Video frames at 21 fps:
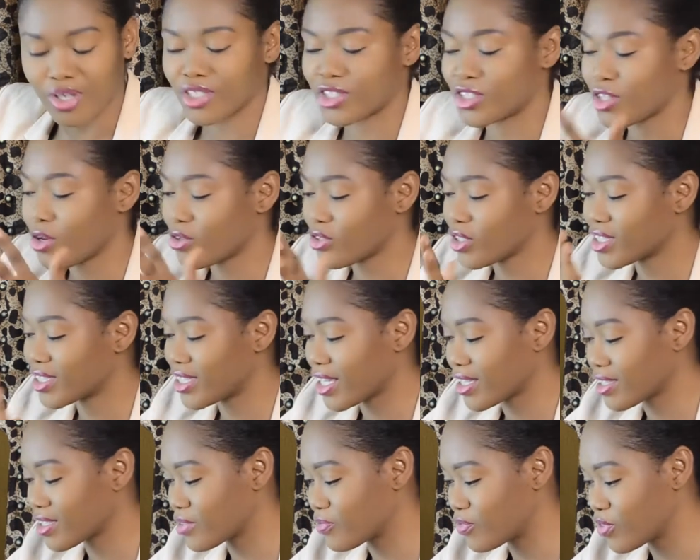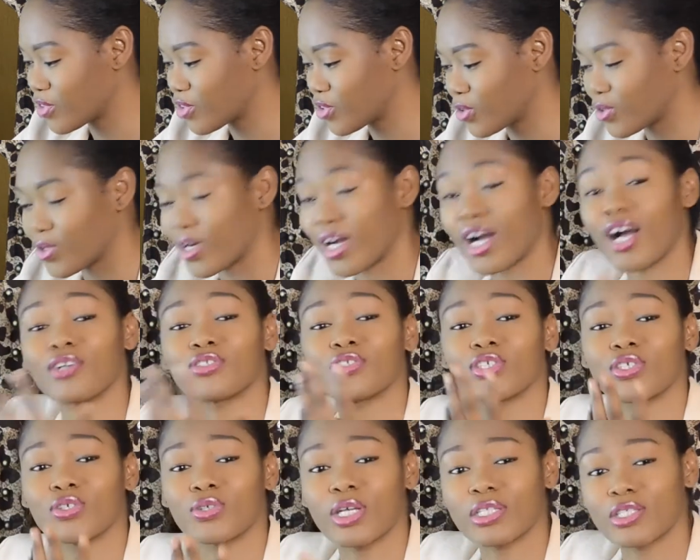so i'll just start this video how
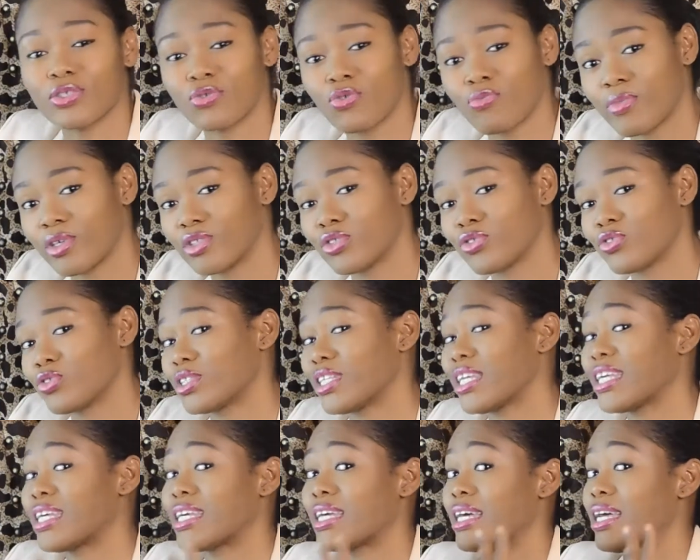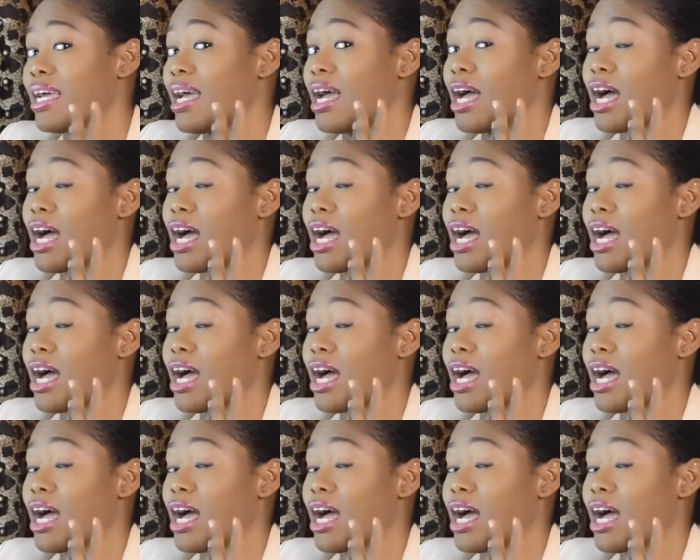to get a woman to think